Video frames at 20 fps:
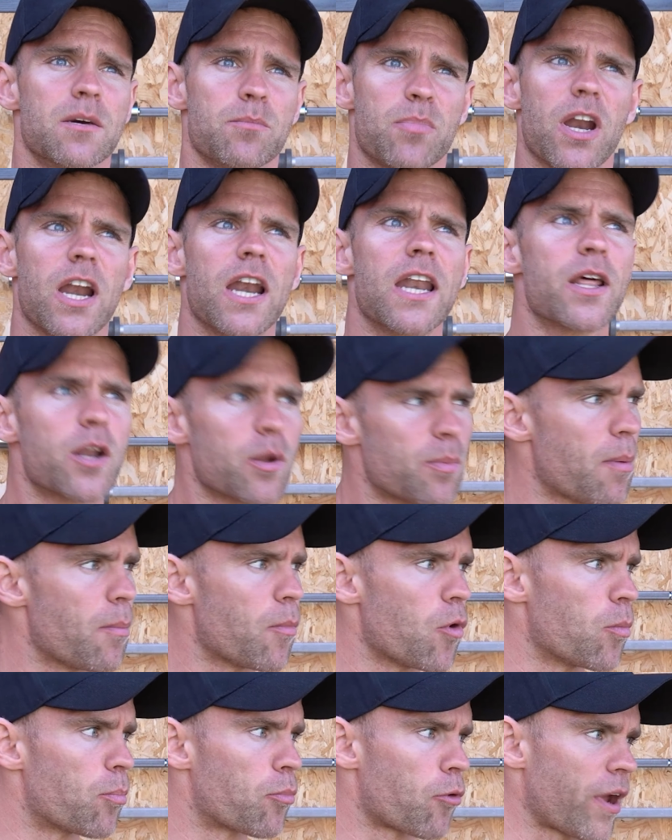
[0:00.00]
but a little bit
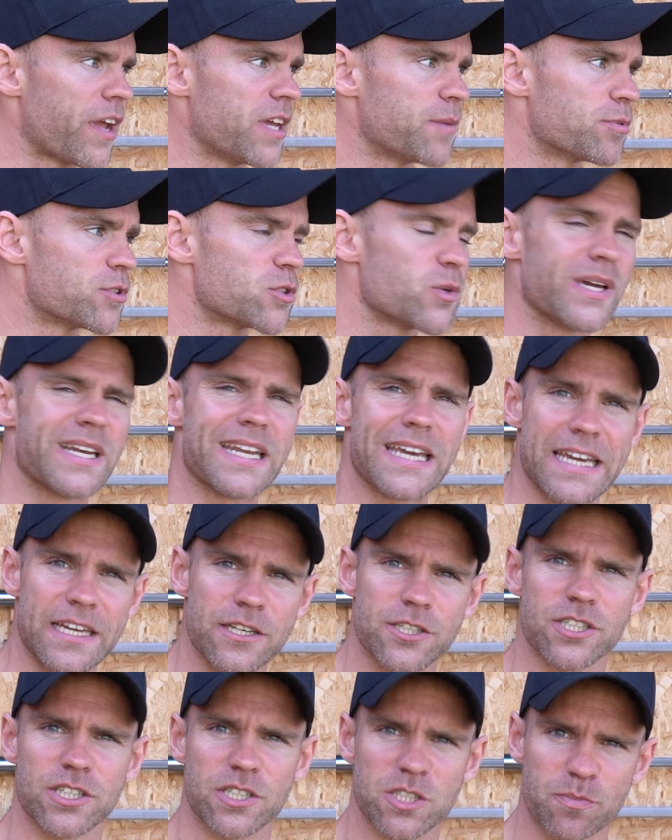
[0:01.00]
more break between
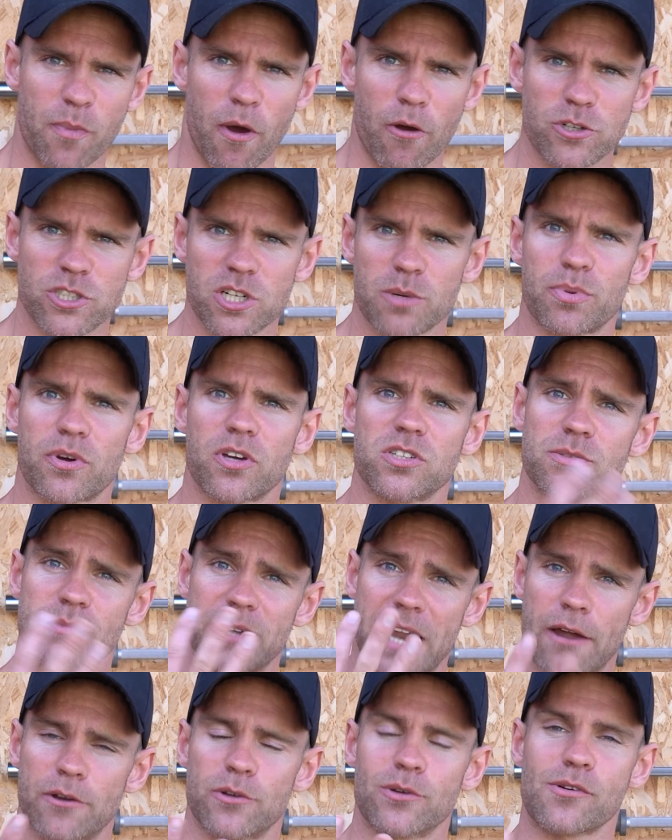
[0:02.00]
each exposure because I'm
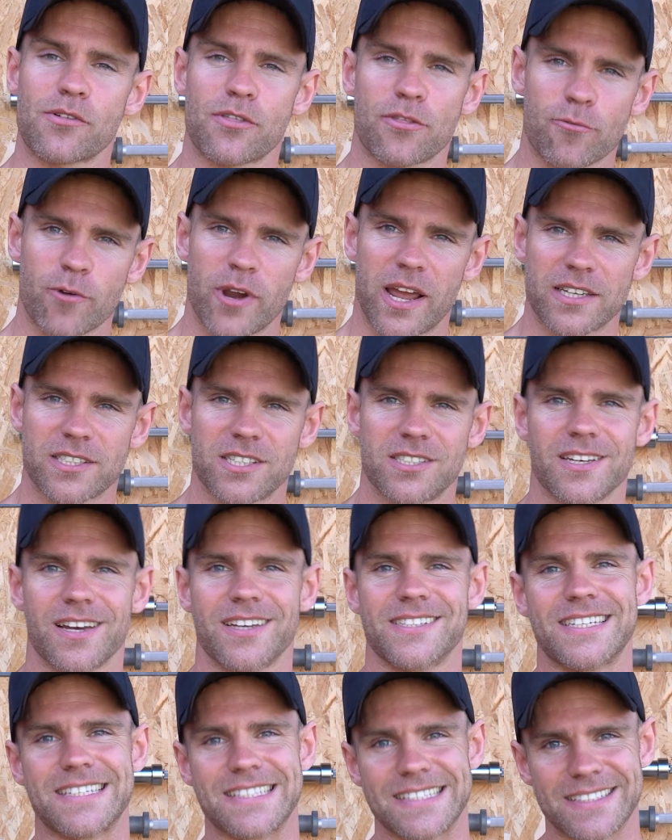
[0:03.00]
now doing 3
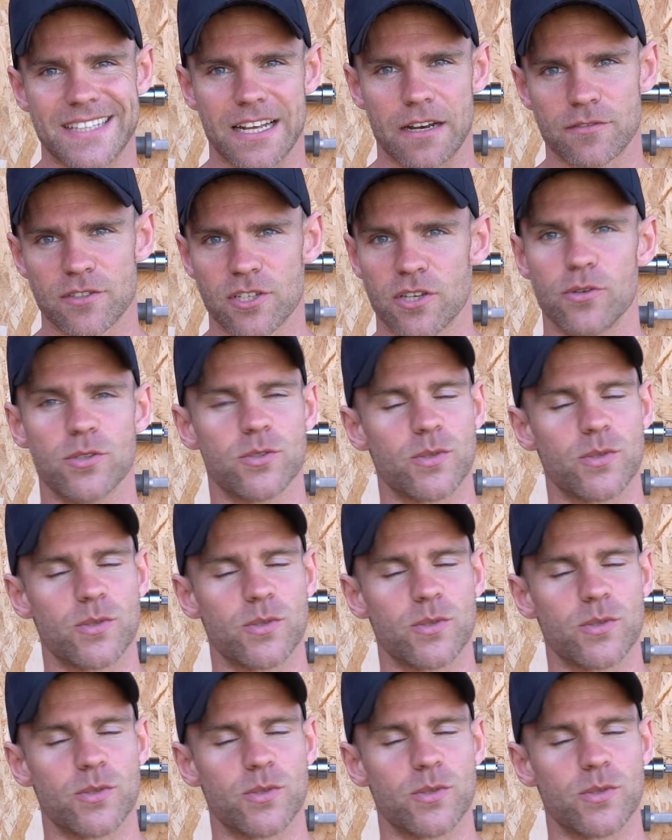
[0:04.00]
exercises instead of 2.